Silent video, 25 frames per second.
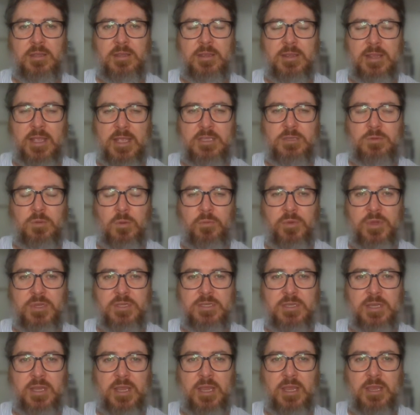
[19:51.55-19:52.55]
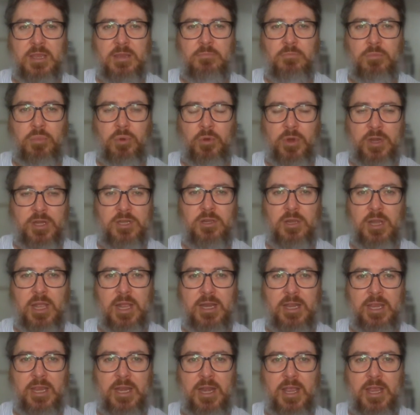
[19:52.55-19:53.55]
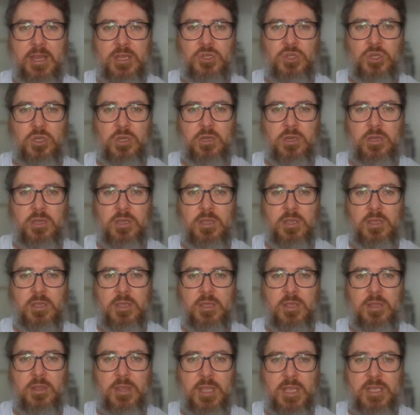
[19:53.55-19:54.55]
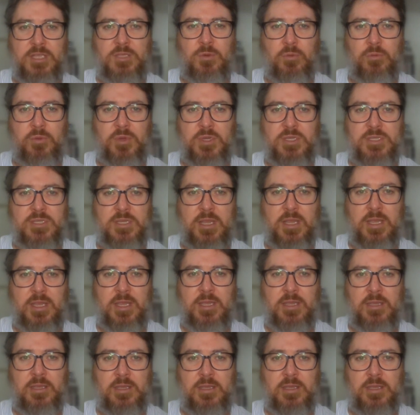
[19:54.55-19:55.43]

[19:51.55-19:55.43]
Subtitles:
That's what we see. Parental alienation. That's what we see.